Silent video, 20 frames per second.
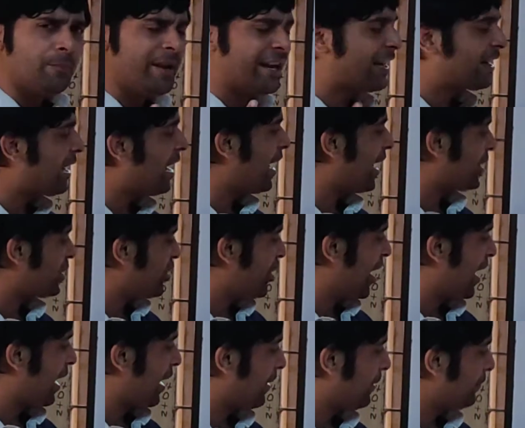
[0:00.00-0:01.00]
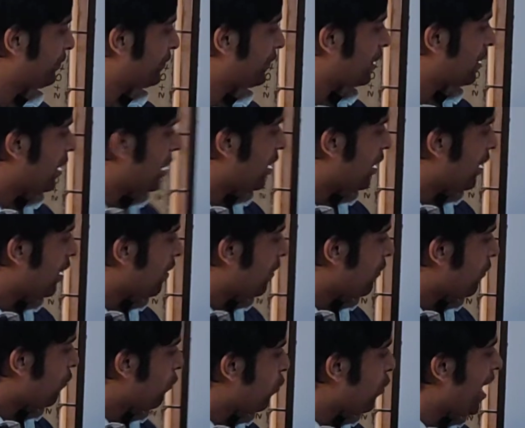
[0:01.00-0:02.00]
be correct here?
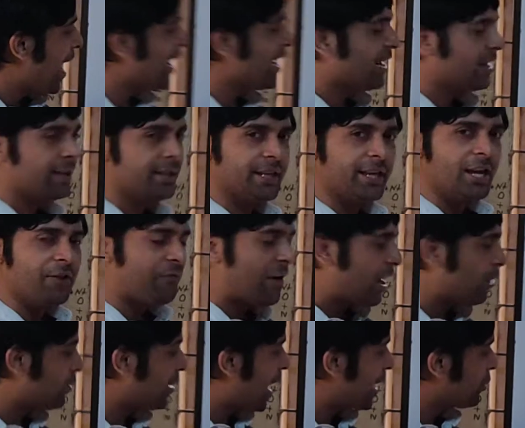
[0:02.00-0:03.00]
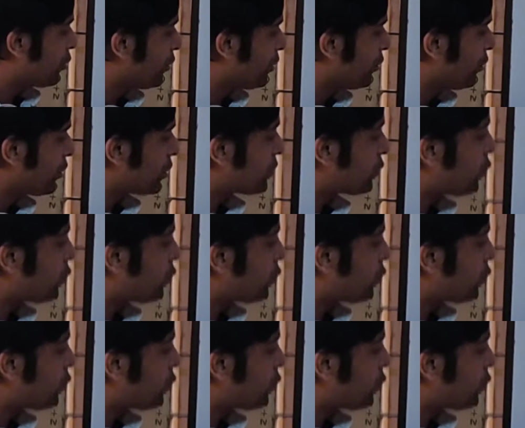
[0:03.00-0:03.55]
While. If I would like to use